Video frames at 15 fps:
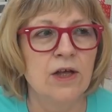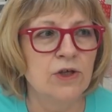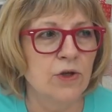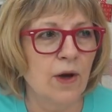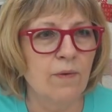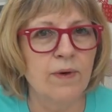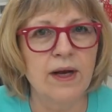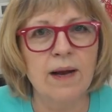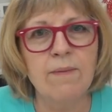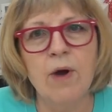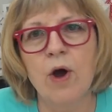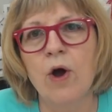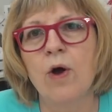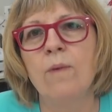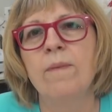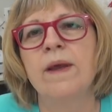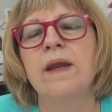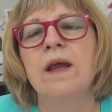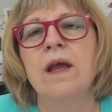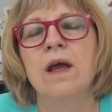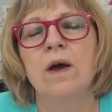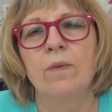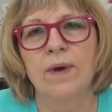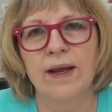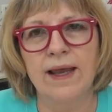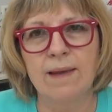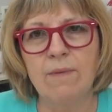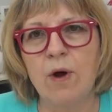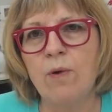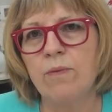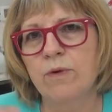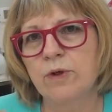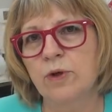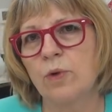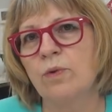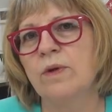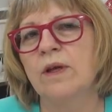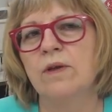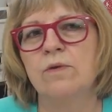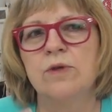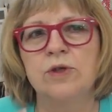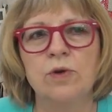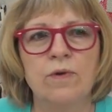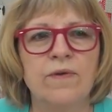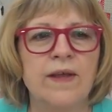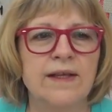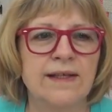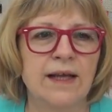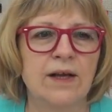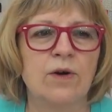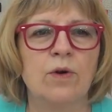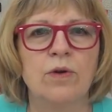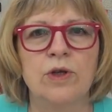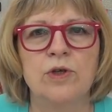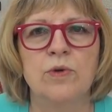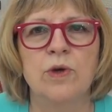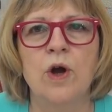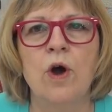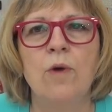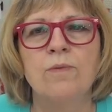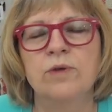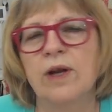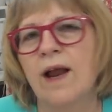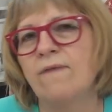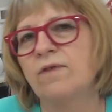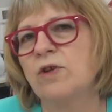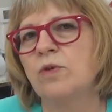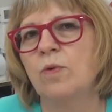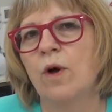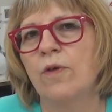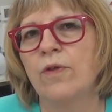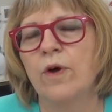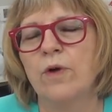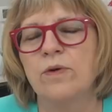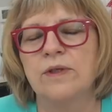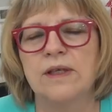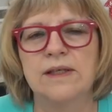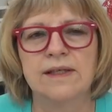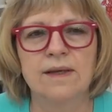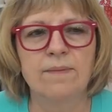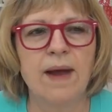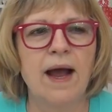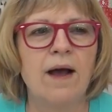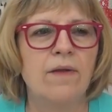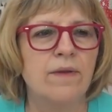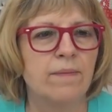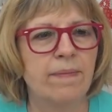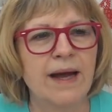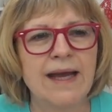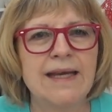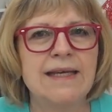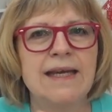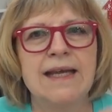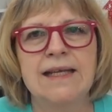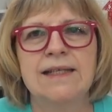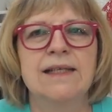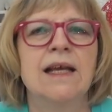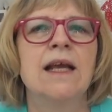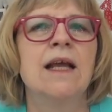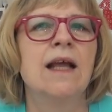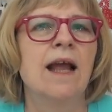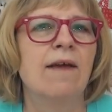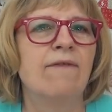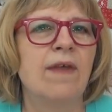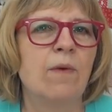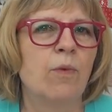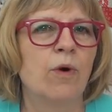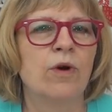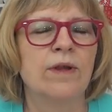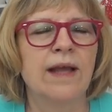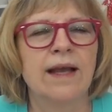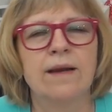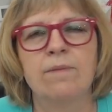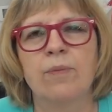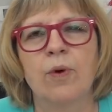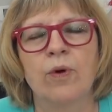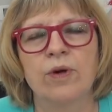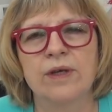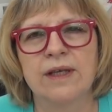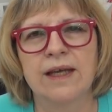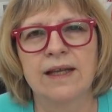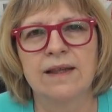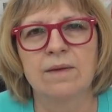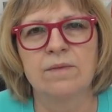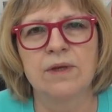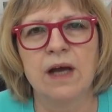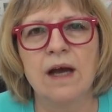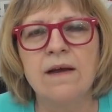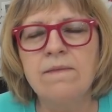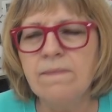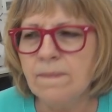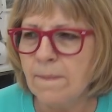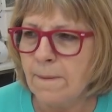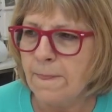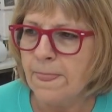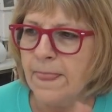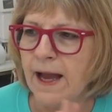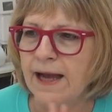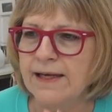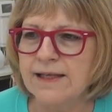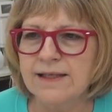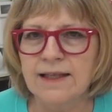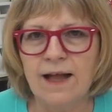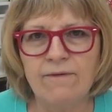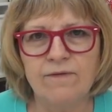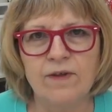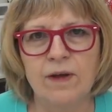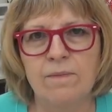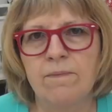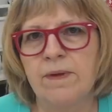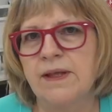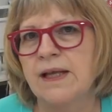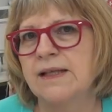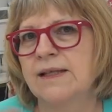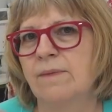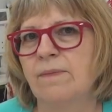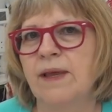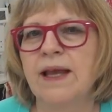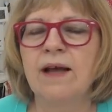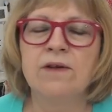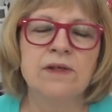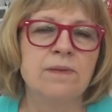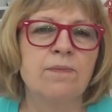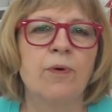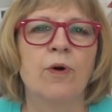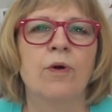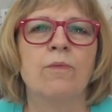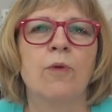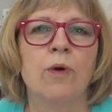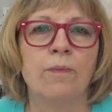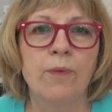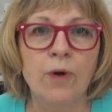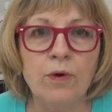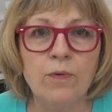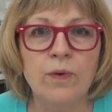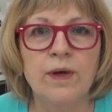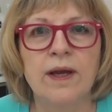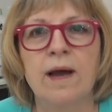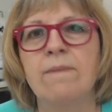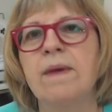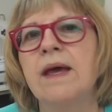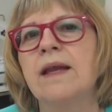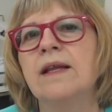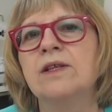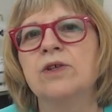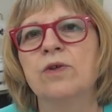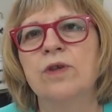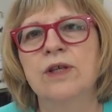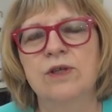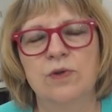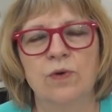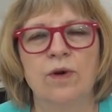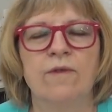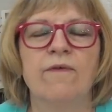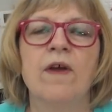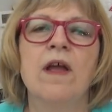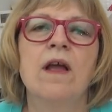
So I would come home, and when I came home, there was only there were certain things I could only do at home, so I'd have to do all those. And somehow the bindings, if they weren't that important to get them done, I just left them. But then something else important, more important, would come in, and so these sort of